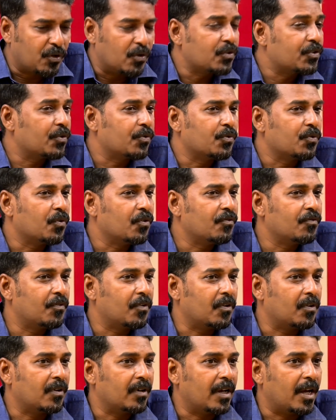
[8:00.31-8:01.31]
also known
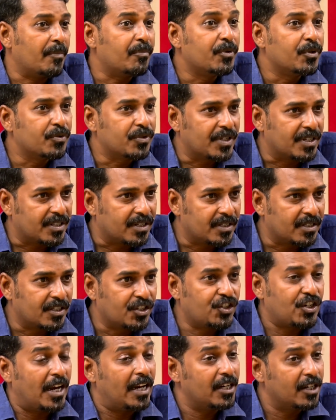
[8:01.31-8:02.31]
for abuses,
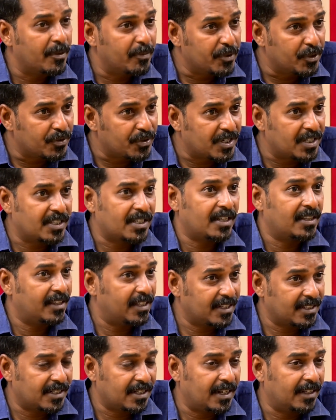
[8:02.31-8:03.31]
child abuses and
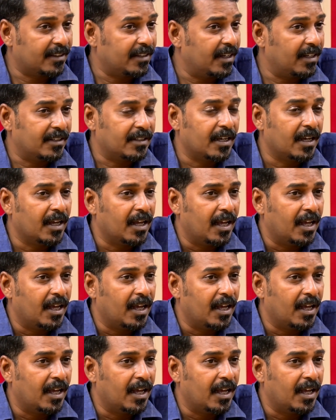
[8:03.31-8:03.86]
things like that.